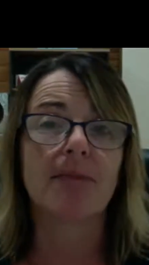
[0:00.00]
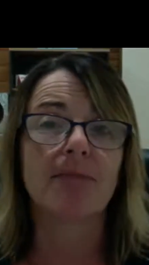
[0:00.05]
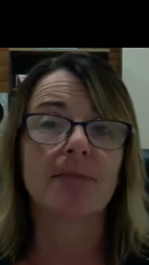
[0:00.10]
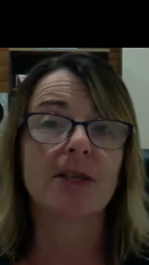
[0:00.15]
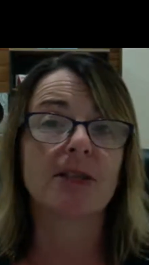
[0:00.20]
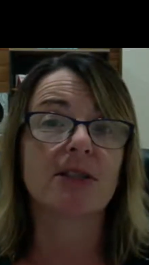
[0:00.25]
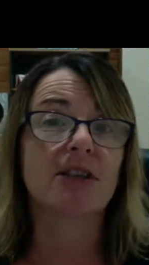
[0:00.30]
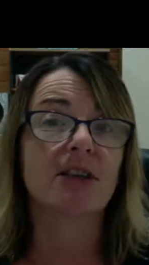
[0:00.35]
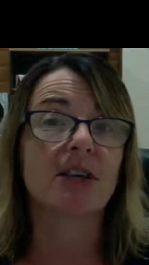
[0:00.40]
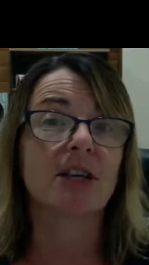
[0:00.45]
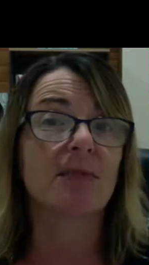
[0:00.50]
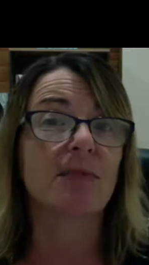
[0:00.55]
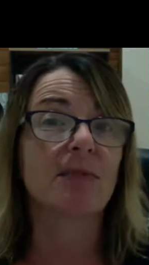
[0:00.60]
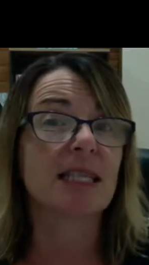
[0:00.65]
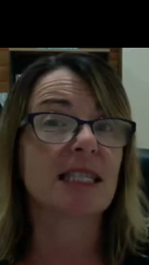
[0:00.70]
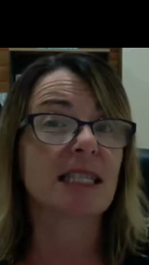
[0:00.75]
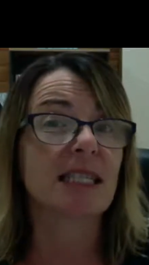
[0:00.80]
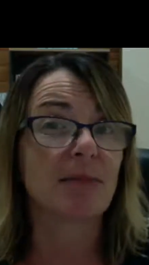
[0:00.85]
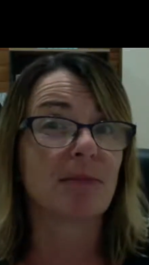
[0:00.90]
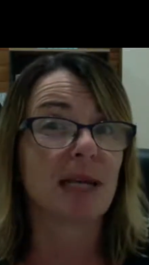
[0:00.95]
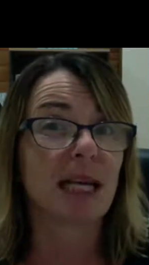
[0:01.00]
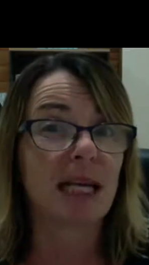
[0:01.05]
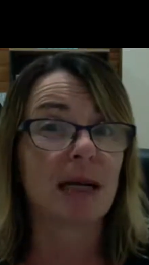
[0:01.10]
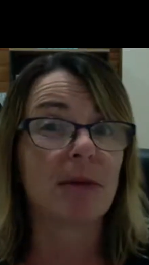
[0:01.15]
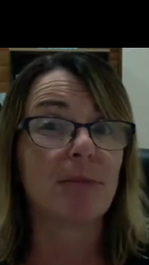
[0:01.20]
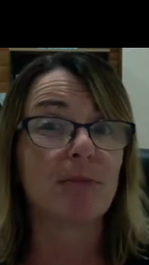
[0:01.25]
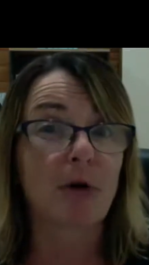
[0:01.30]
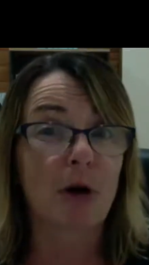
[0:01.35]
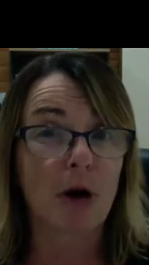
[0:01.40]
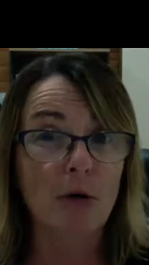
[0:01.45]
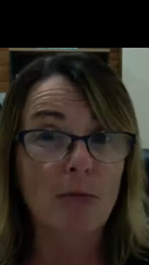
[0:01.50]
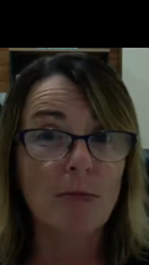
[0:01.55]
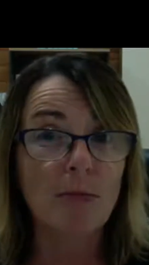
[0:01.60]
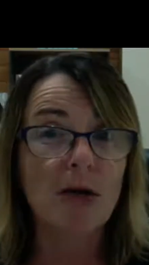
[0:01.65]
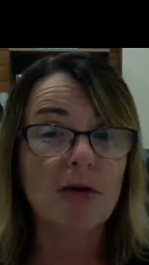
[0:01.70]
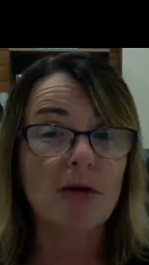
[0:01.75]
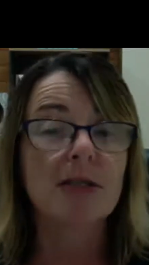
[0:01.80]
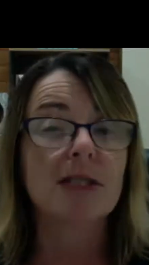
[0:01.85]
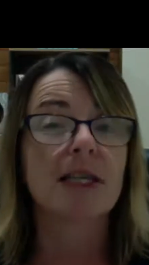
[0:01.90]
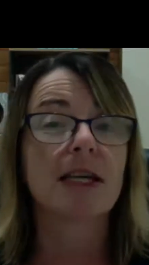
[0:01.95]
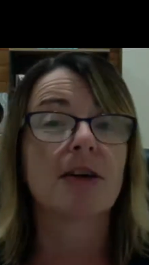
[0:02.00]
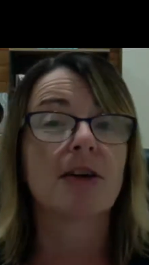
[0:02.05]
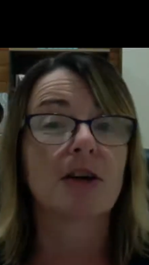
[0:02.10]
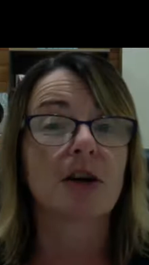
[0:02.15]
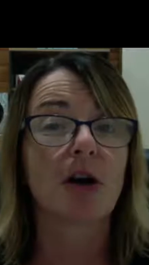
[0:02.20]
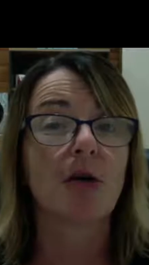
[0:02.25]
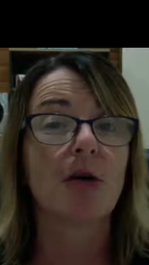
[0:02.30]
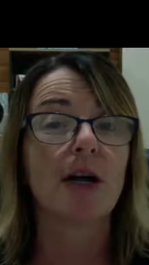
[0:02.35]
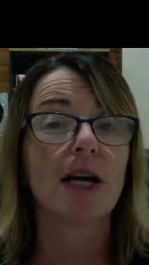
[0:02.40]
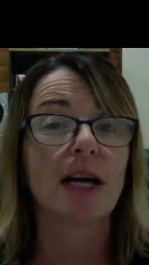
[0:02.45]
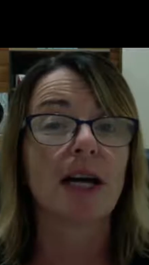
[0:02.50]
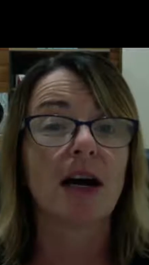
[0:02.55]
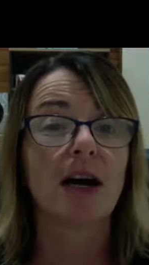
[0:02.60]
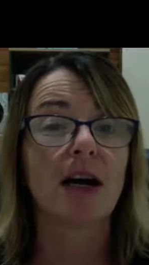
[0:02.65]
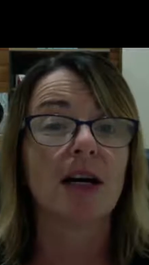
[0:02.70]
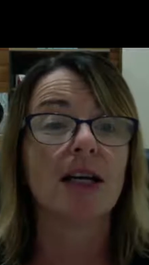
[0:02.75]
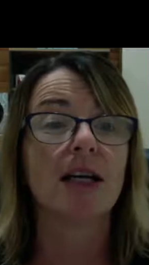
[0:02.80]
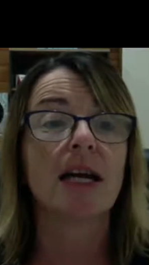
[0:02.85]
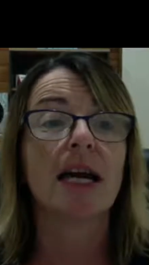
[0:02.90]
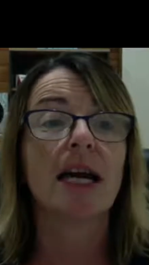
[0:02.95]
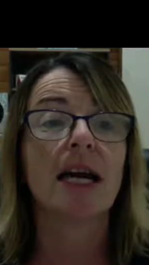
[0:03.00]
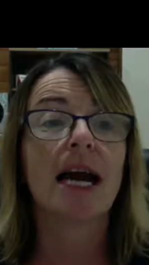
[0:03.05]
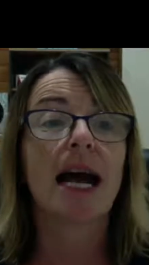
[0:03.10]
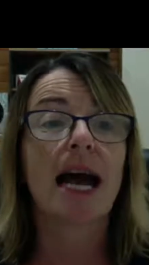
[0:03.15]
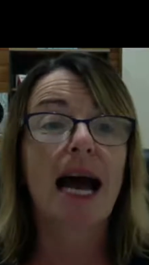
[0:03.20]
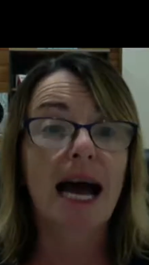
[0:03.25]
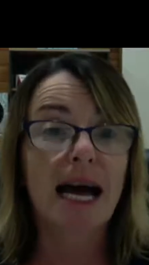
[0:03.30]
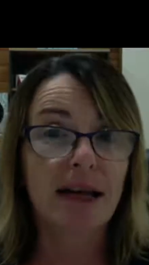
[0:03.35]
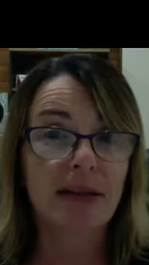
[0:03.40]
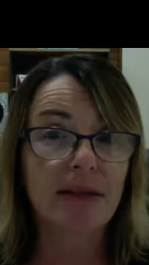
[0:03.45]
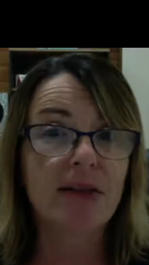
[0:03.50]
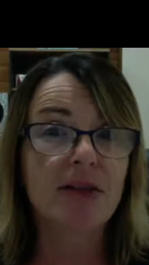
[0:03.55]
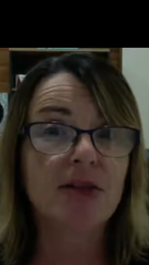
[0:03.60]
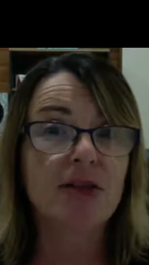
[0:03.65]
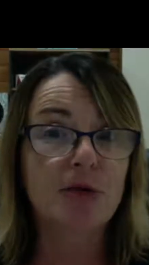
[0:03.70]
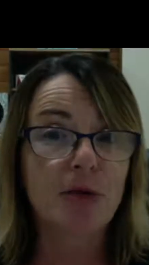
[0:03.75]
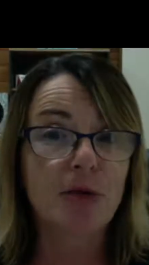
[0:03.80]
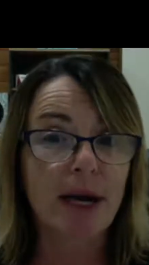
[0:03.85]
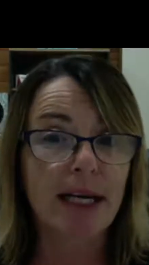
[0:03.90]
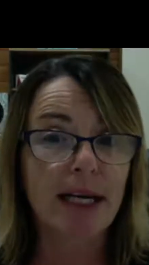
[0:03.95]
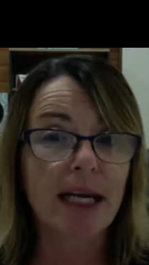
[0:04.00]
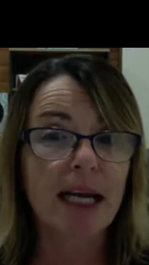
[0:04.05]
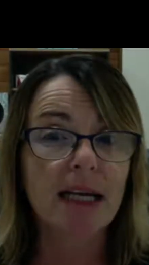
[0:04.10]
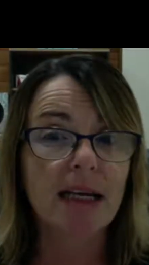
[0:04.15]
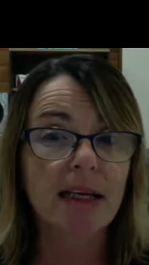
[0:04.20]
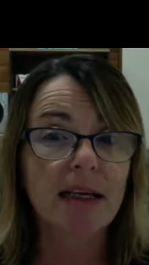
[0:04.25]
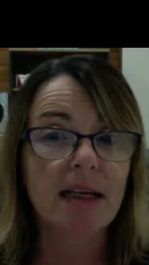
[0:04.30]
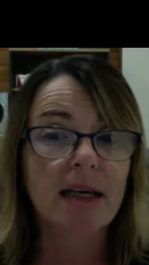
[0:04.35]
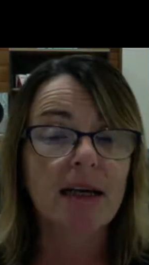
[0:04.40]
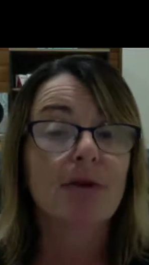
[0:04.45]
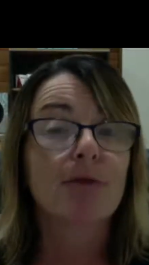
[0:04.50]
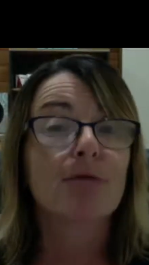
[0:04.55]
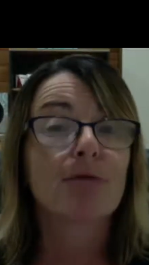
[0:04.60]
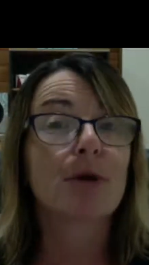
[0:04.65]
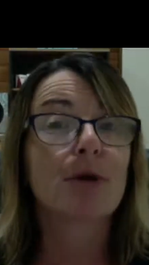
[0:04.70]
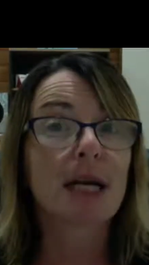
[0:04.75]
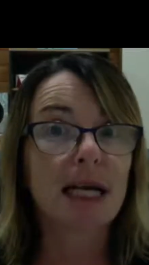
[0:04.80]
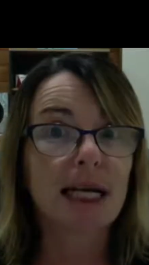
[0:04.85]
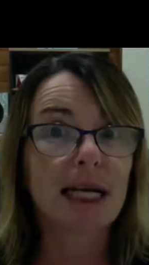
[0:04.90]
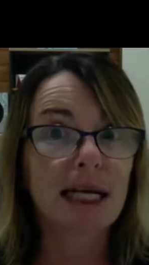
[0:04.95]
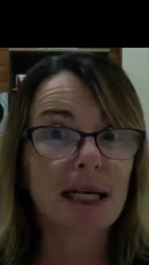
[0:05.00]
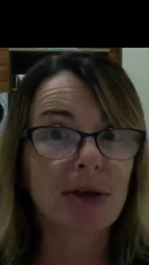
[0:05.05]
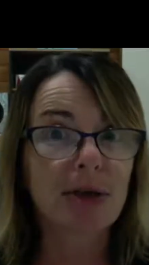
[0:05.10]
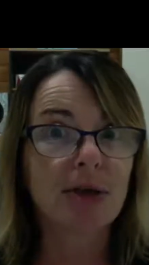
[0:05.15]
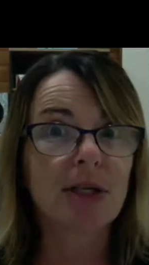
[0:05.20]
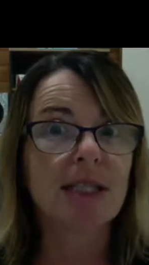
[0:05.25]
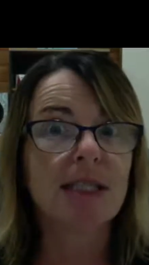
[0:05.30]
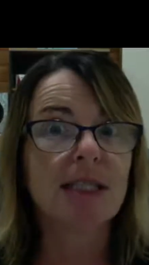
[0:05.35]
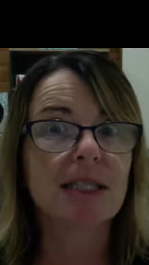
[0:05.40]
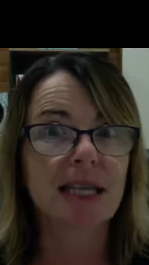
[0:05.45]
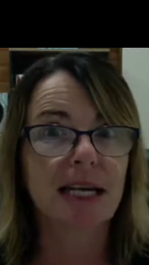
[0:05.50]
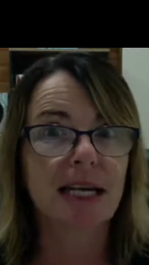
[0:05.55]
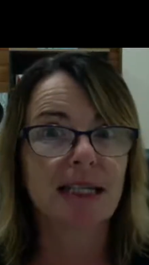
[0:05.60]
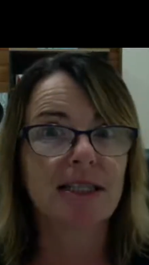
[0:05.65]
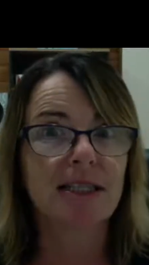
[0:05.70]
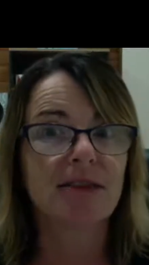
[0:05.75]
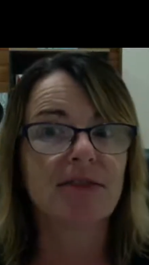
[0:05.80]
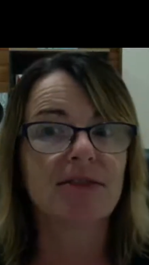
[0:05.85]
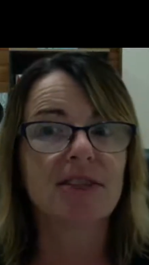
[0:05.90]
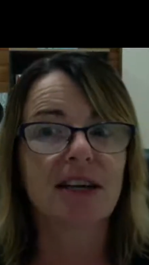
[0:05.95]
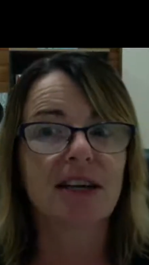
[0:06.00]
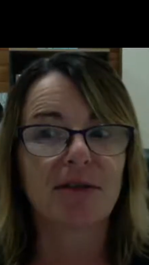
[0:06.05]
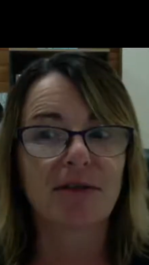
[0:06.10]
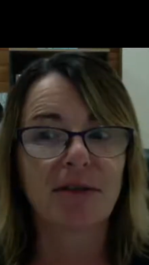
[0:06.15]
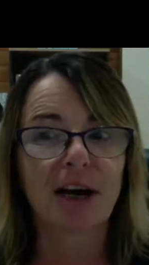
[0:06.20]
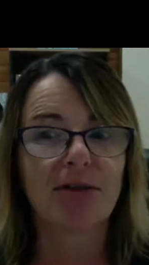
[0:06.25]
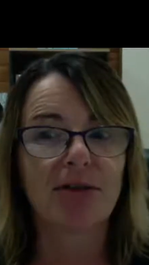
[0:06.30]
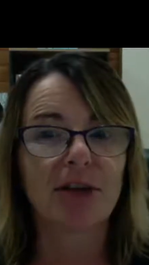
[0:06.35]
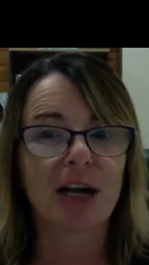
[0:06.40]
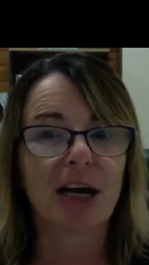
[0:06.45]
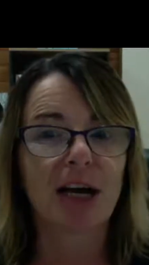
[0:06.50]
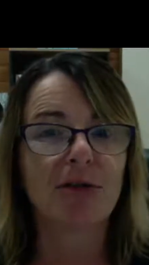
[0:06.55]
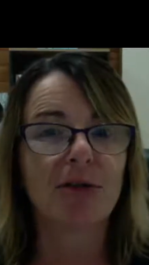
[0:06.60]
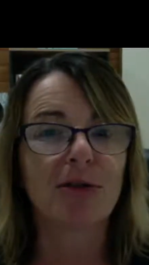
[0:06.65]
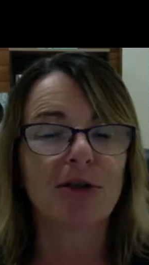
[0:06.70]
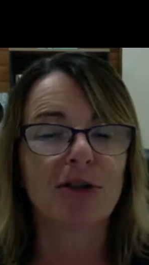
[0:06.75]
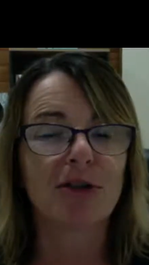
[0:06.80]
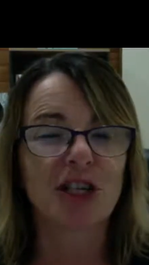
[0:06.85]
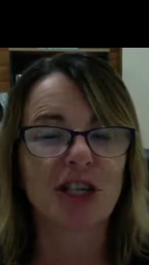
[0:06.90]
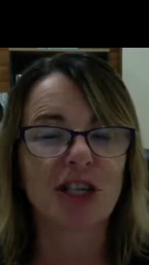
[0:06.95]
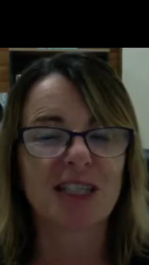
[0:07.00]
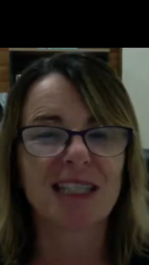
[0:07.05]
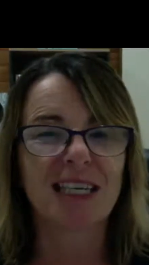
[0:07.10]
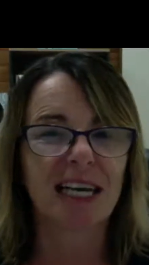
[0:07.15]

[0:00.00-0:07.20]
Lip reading: There's going to be some little promos that are going on at the training. Really good incentives, I found out. They're just